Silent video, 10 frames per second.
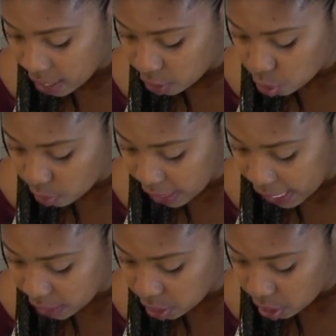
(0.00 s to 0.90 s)
so
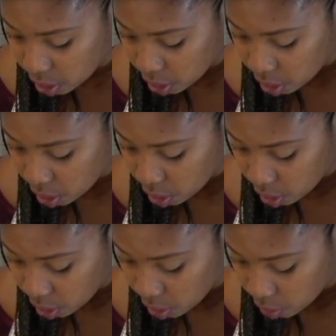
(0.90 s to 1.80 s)
that
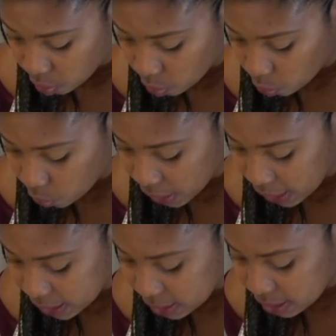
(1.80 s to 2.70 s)
we
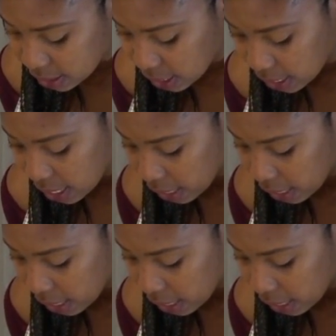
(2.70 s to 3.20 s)
can see,